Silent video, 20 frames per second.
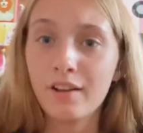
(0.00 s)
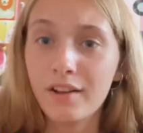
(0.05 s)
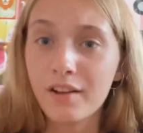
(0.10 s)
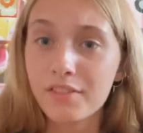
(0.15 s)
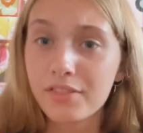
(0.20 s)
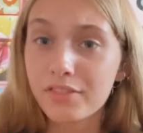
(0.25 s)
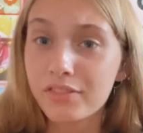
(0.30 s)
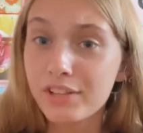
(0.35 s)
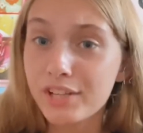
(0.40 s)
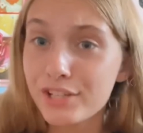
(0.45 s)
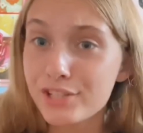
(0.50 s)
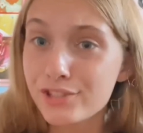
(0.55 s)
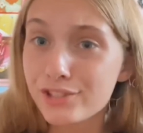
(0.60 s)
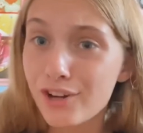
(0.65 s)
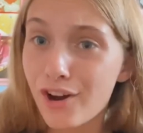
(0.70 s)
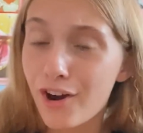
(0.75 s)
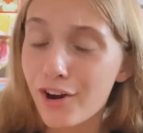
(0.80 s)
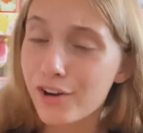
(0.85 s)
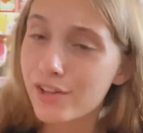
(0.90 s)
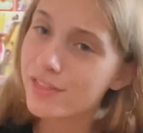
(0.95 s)
These
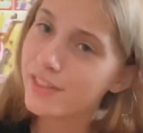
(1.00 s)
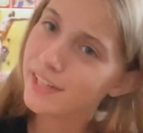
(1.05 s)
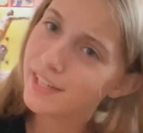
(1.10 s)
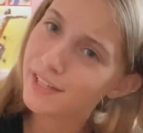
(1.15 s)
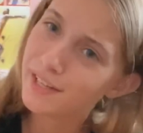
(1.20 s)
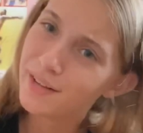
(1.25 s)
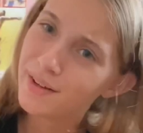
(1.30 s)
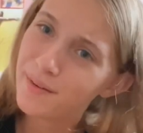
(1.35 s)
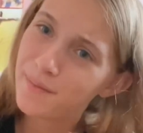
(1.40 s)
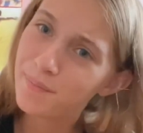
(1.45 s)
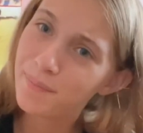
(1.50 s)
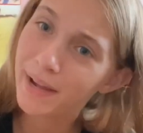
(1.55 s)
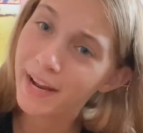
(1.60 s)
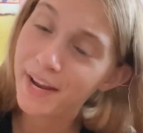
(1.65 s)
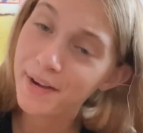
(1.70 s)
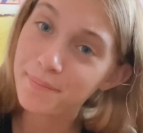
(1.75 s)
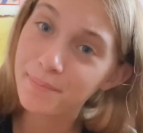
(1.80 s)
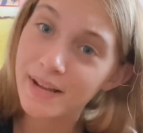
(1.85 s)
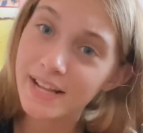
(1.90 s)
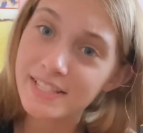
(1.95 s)
are the
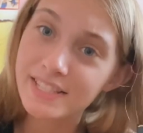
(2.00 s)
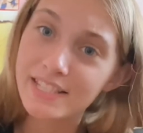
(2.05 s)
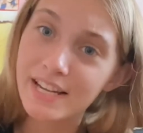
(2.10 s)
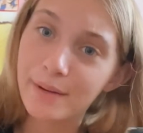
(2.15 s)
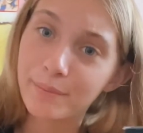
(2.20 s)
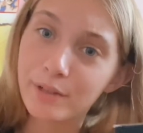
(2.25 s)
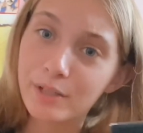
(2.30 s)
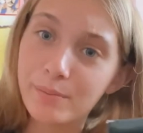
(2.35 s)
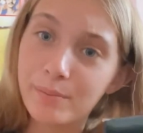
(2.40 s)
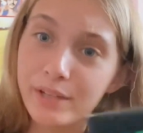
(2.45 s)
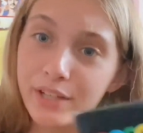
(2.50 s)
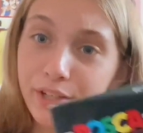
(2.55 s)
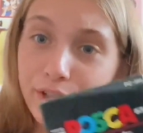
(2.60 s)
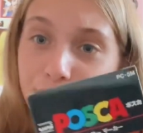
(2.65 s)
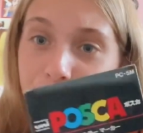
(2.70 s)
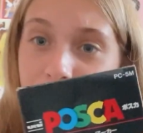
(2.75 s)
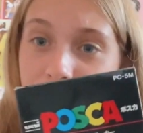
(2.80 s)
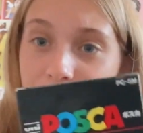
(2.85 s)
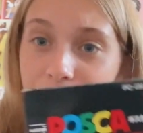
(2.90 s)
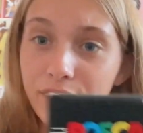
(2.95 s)
paint pens that I'm going to be
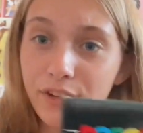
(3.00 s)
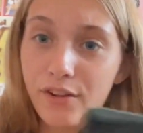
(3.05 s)
using.